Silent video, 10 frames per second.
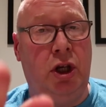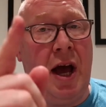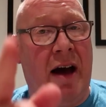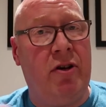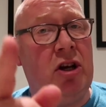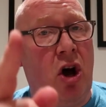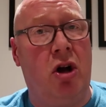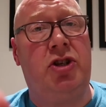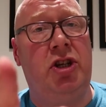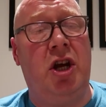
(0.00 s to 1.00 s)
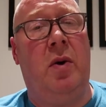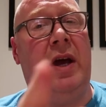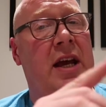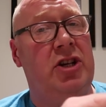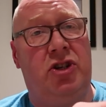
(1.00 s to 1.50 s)
You haven't got to do
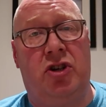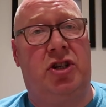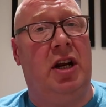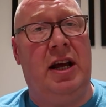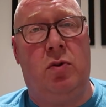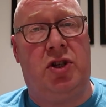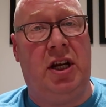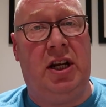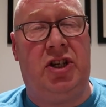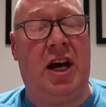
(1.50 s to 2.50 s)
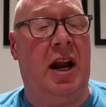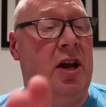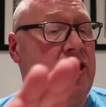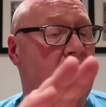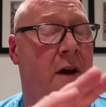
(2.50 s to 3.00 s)
it. It's just a little silly
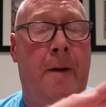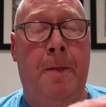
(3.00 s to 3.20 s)
challenge.